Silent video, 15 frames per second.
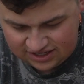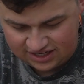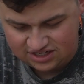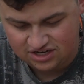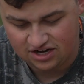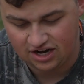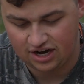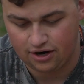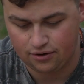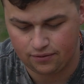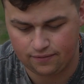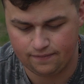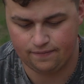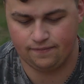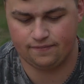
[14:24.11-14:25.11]
test now.
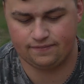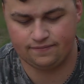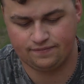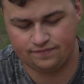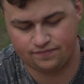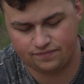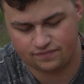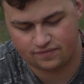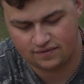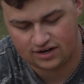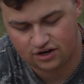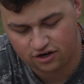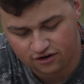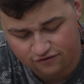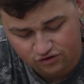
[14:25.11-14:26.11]
I
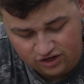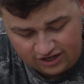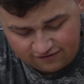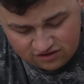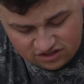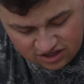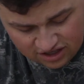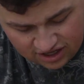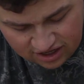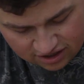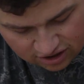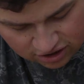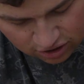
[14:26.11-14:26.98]
don't know if you can even see that.